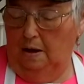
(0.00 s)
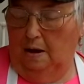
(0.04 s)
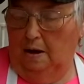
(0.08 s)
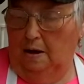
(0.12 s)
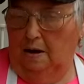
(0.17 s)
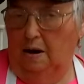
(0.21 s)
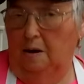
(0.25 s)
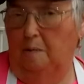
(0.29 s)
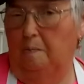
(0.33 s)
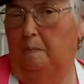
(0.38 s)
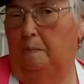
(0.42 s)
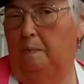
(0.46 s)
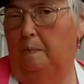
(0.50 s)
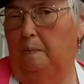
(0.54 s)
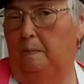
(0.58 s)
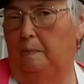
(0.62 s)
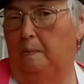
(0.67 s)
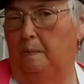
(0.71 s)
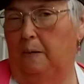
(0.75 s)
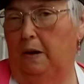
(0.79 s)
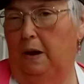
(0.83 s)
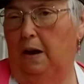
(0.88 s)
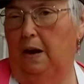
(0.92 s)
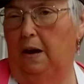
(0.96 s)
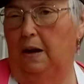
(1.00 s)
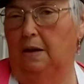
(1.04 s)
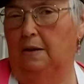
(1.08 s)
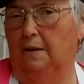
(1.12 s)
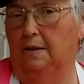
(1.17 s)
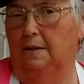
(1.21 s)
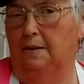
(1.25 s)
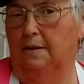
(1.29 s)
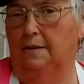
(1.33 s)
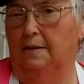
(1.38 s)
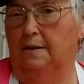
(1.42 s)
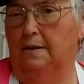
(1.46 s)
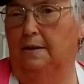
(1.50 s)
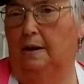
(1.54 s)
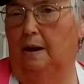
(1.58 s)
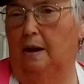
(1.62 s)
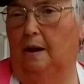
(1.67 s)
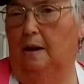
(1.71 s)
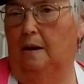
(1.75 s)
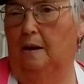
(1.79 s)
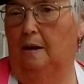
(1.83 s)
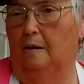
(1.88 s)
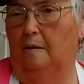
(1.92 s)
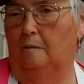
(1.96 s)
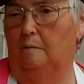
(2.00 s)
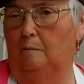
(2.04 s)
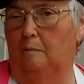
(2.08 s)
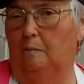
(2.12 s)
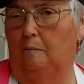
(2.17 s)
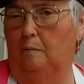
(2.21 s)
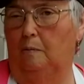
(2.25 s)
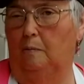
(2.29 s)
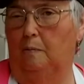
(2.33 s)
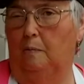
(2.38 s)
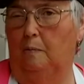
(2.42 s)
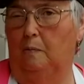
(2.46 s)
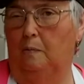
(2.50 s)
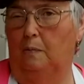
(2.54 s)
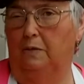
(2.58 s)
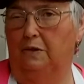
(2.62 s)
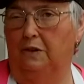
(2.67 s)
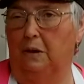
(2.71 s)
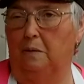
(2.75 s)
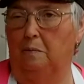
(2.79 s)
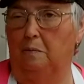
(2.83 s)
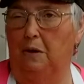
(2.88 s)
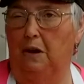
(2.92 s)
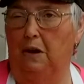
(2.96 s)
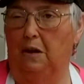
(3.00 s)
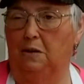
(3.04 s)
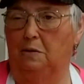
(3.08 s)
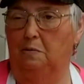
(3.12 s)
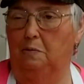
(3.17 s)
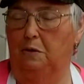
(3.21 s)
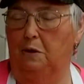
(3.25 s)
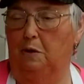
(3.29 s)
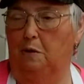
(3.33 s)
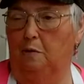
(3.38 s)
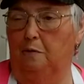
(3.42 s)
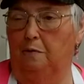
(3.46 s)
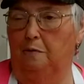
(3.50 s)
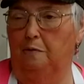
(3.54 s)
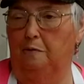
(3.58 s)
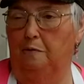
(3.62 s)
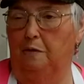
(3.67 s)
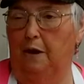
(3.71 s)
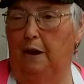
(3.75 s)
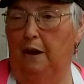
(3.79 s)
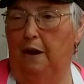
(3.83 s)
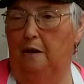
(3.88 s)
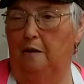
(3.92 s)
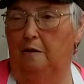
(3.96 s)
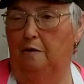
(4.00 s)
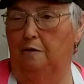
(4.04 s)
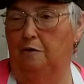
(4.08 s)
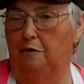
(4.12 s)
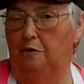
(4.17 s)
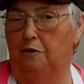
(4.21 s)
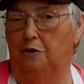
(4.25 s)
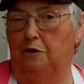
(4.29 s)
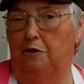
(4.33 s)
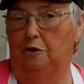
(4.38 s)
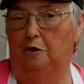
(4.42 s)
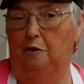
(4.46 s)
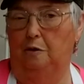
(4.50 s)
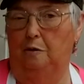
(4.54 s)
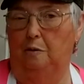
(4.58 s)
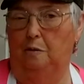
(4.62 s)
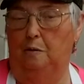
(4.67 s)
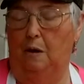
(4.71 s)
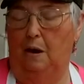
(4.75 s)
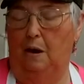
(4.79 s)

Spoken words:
Depends. Some days we go through 1 gallon or 2.